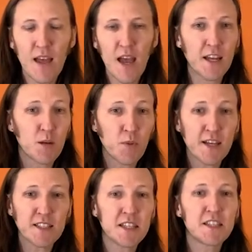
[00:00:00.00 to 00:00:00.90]
And
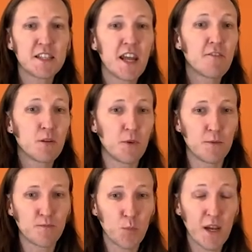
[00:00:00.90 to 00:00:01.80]
complexity is
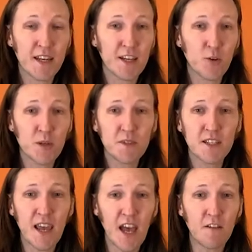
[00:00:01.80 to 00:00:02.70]
inevitable, right? It creeps
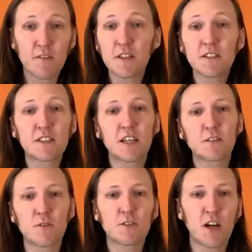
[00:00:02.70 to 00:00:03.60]
into every
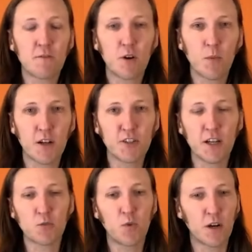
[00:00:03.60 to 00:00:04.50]
successful software
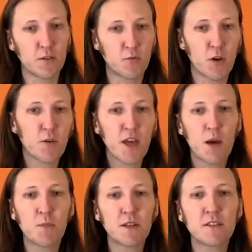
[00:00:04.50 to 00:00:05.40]
project. Where growth
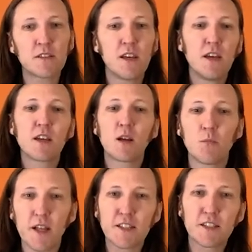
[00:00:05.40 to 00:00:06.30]
happens,
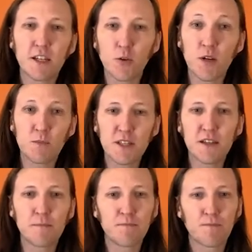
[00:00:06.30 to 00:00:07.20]
complexity creeps in.